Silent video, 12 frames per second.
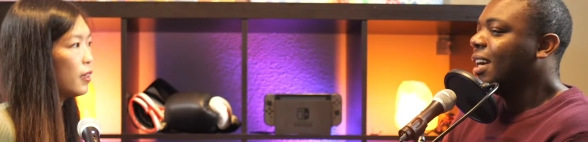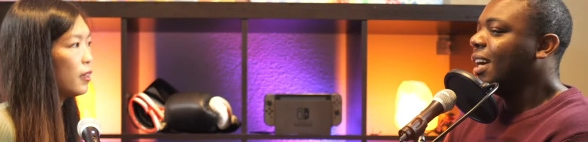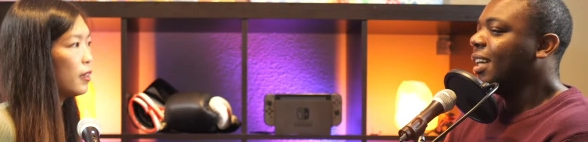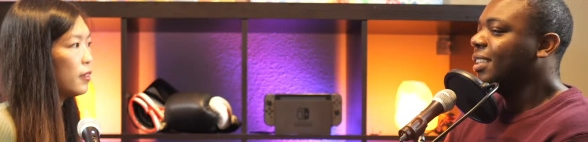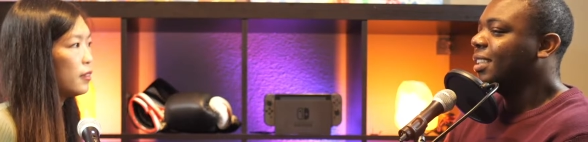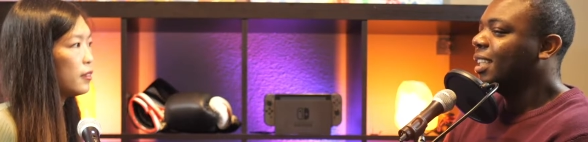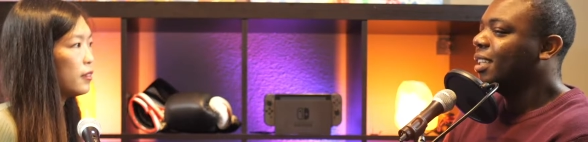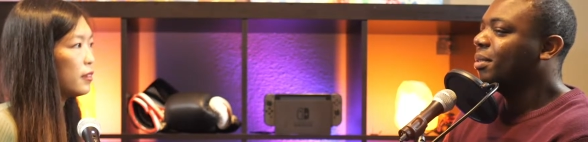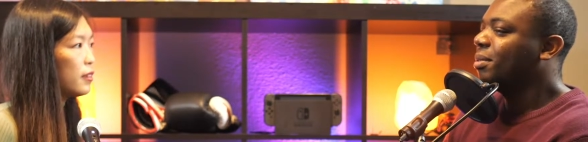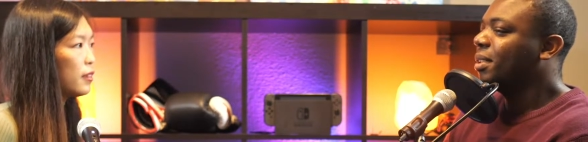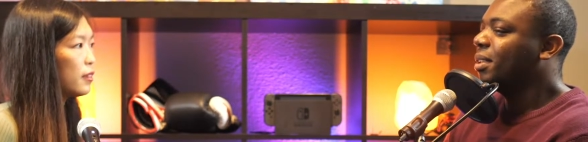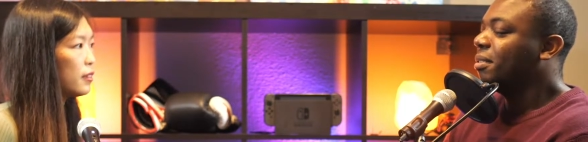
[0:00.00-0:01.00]
Speaker 1: uh,
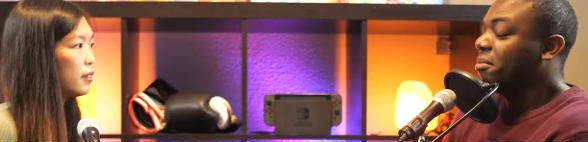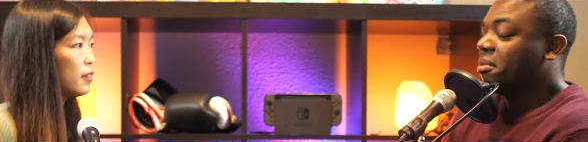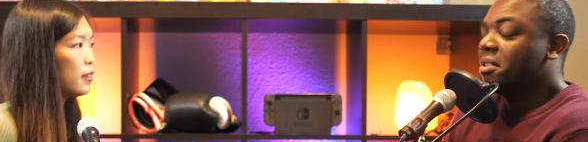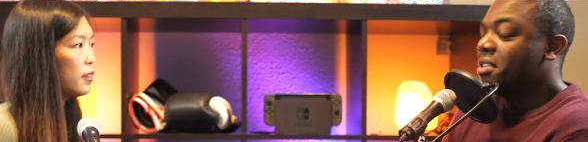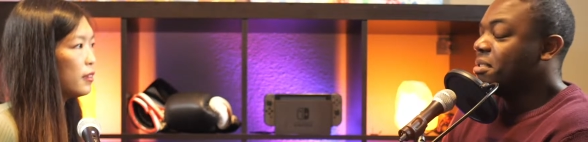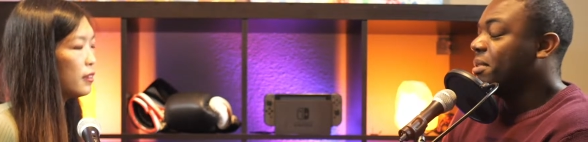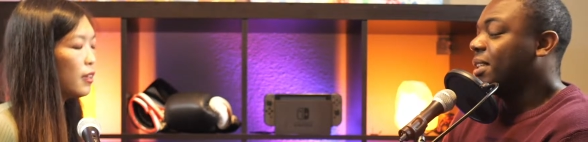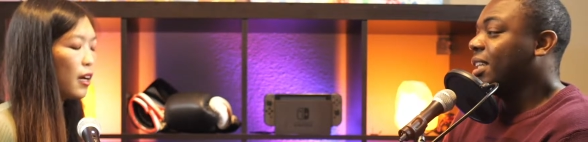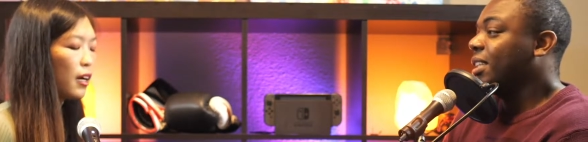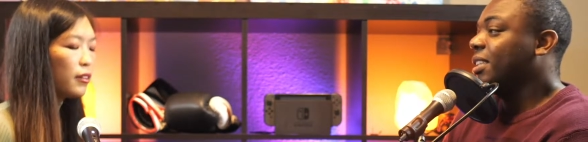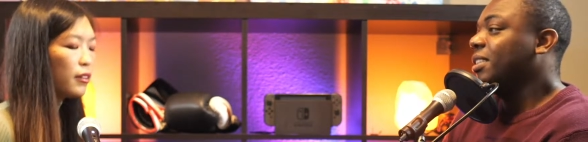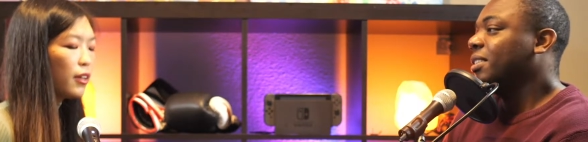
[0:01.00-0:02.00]
setup? So I mean,
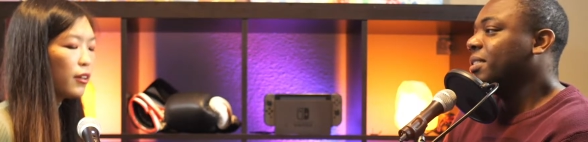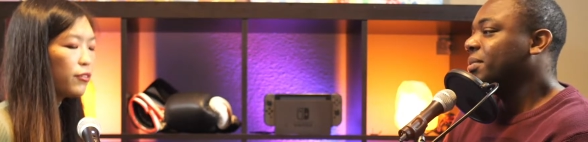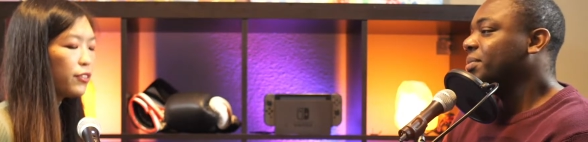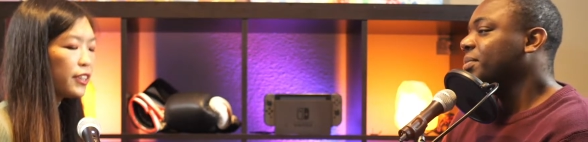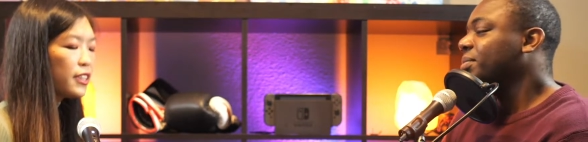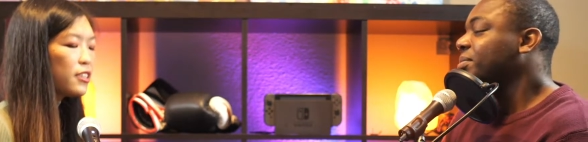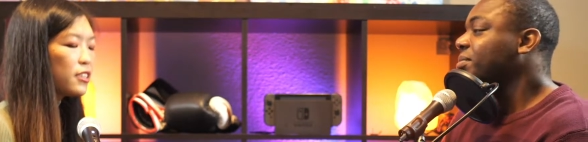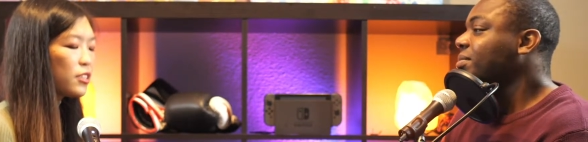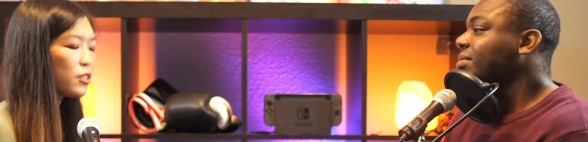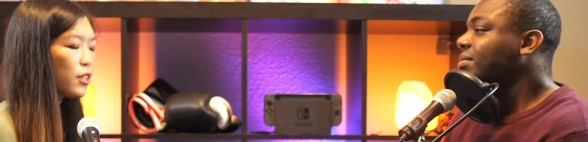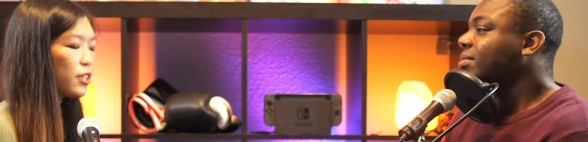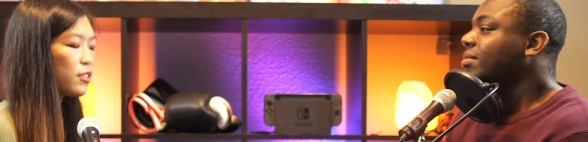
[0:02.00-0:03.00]
yeah, it,
Speaker 2: front end
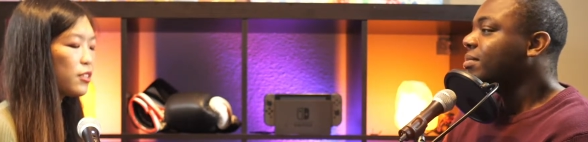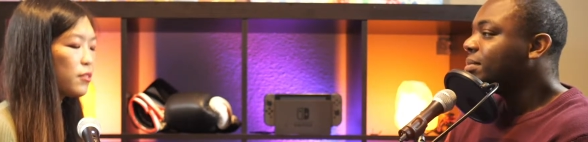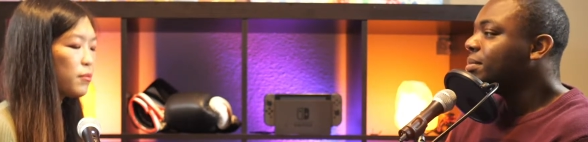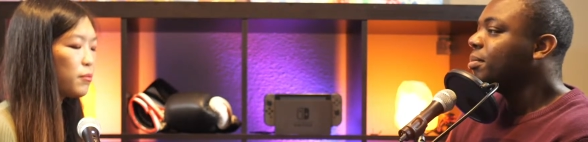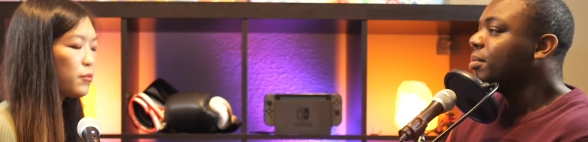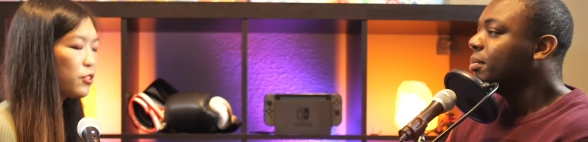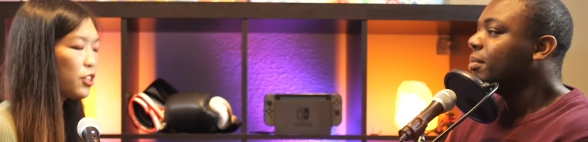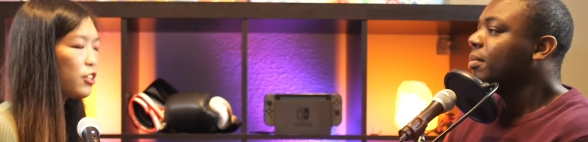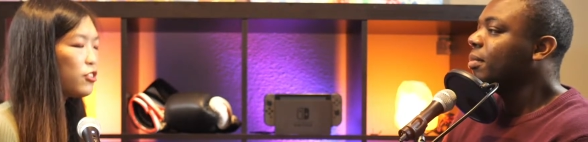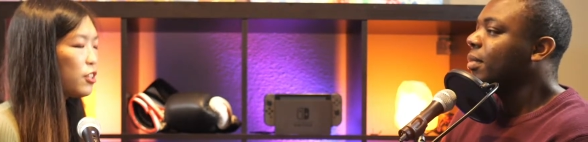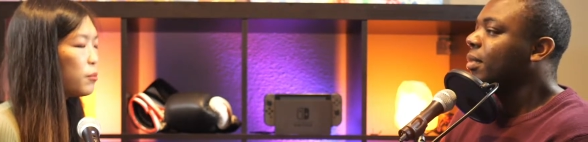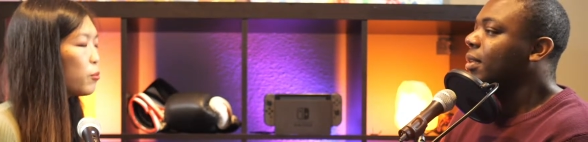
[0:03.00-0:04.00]
is is
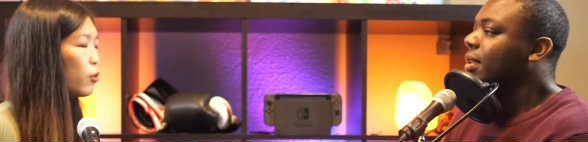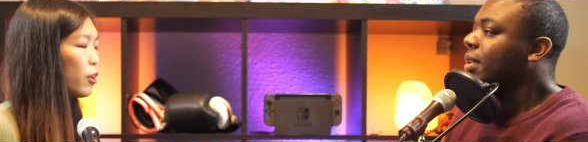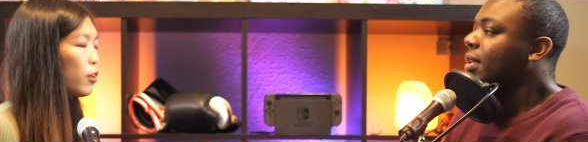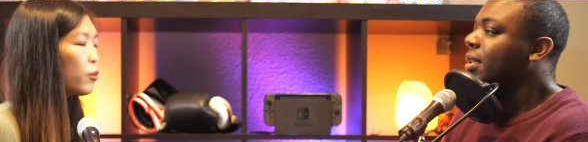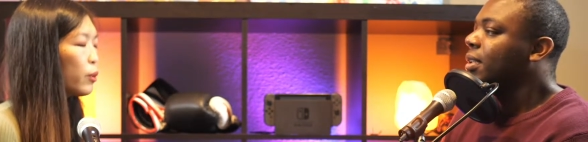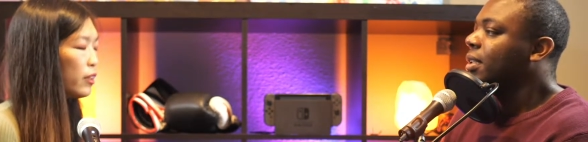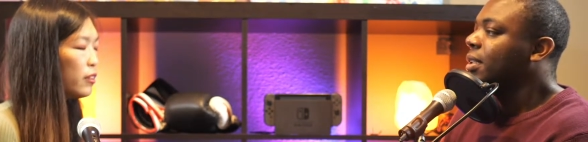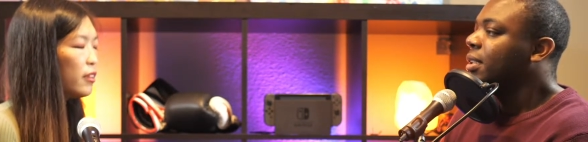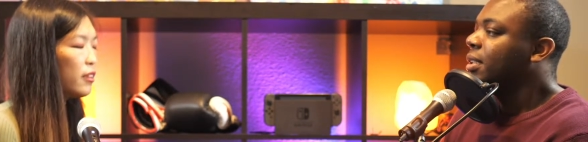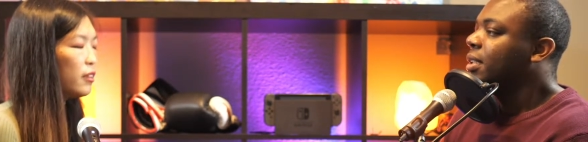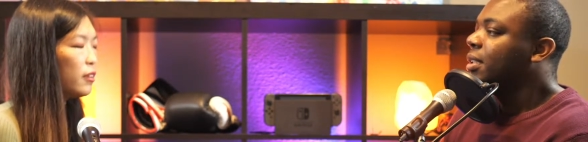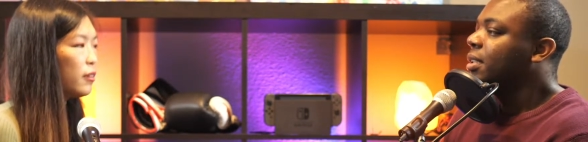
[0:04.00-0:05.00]
changing more
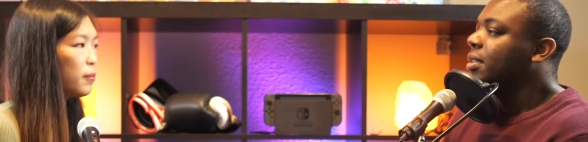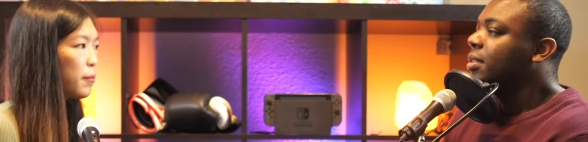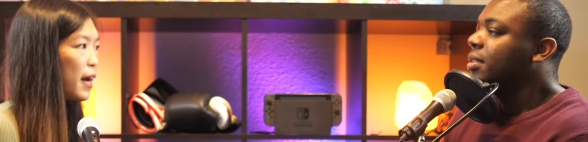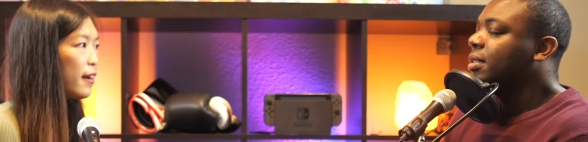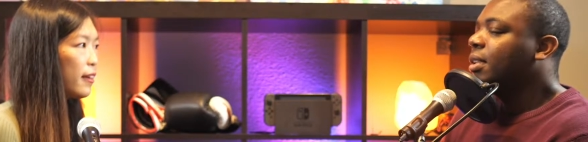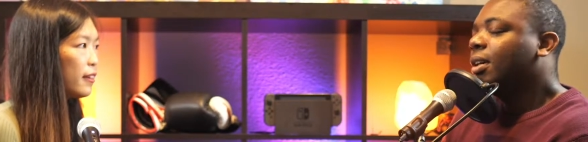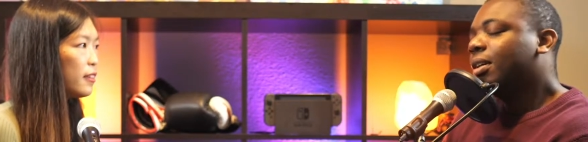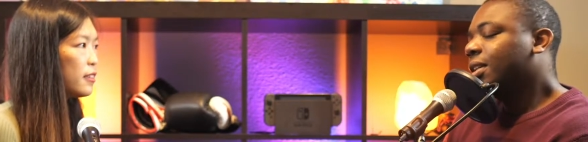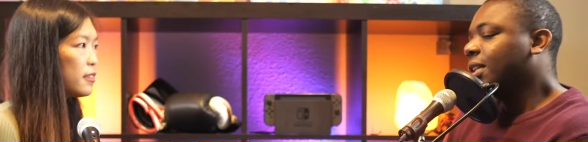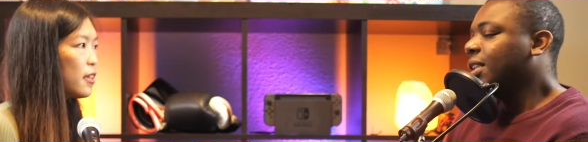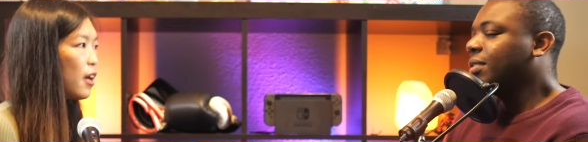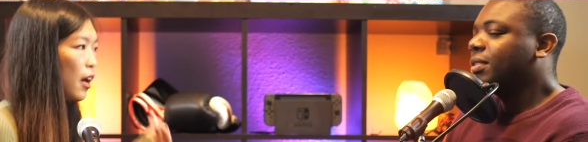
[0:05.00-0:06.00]
quickly than back end. Oh
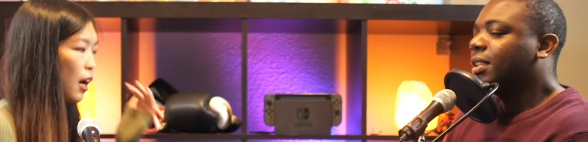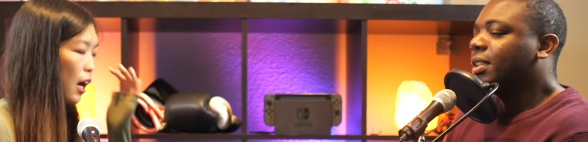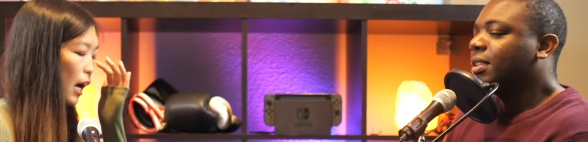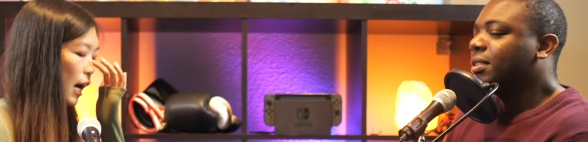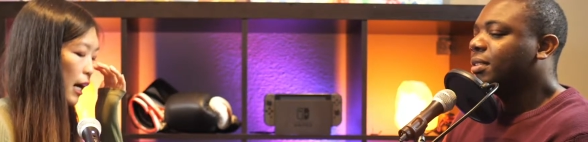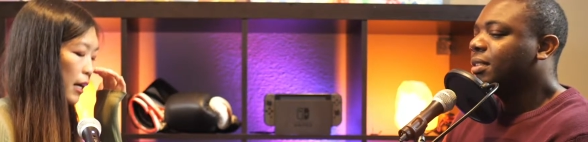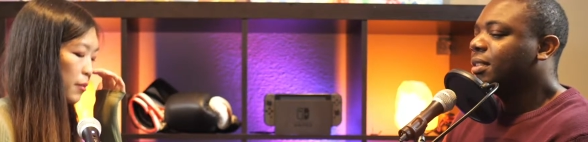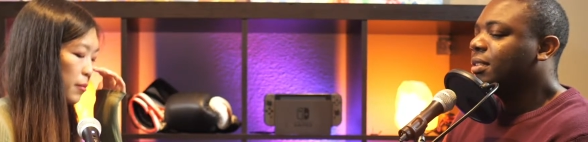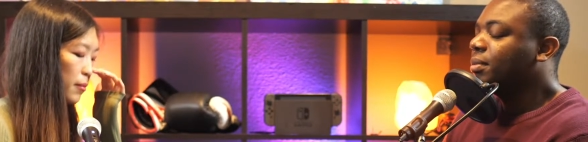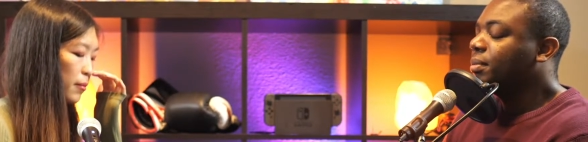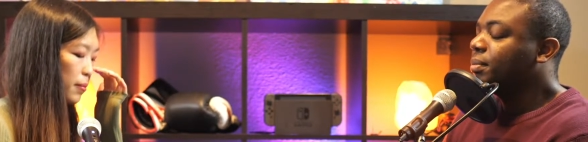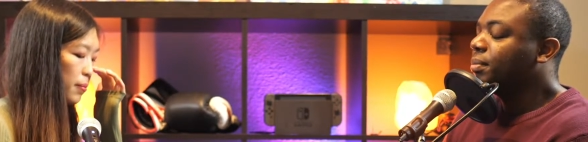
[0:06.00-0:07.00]
yeah, definitely.
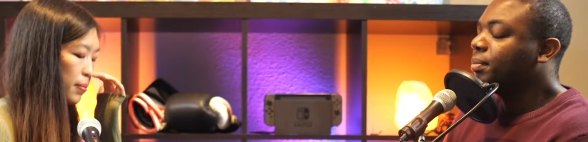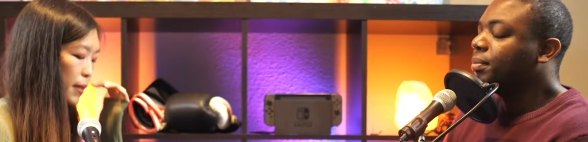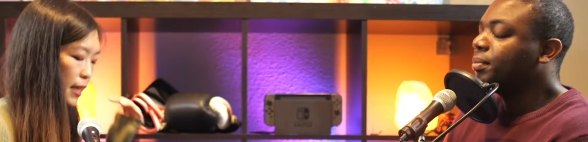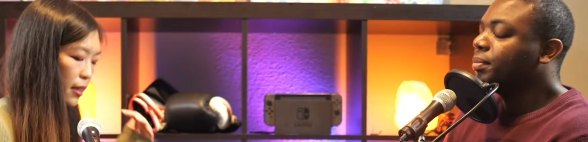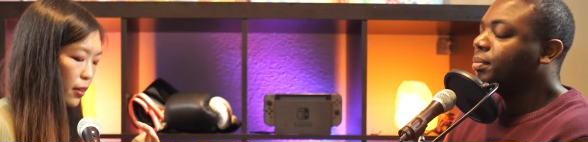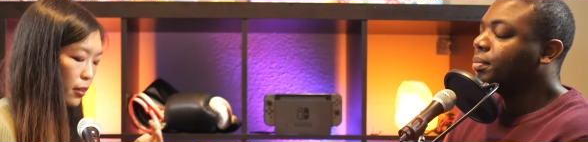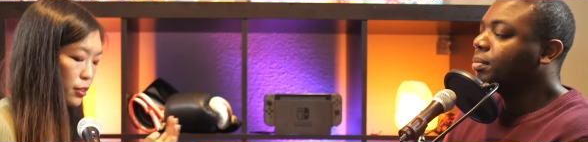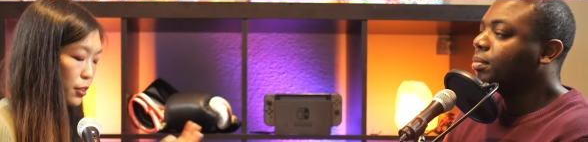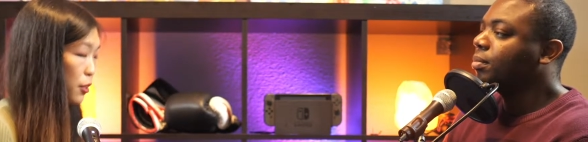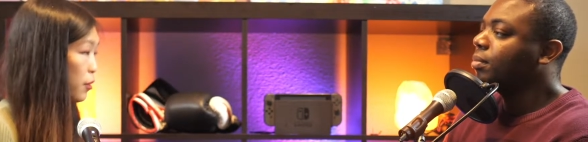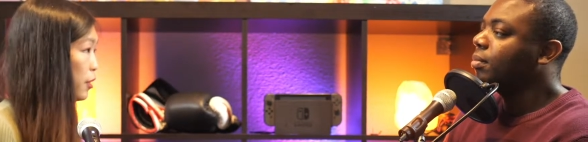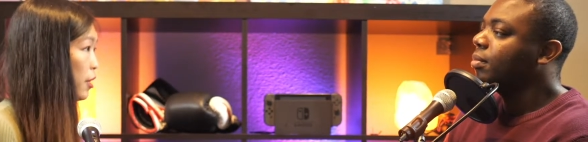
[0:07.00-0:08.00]
Um, but
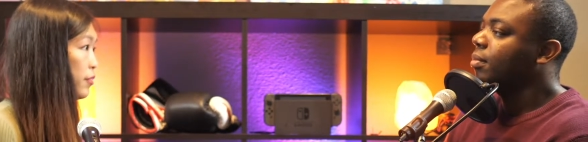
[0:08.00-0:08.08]
also going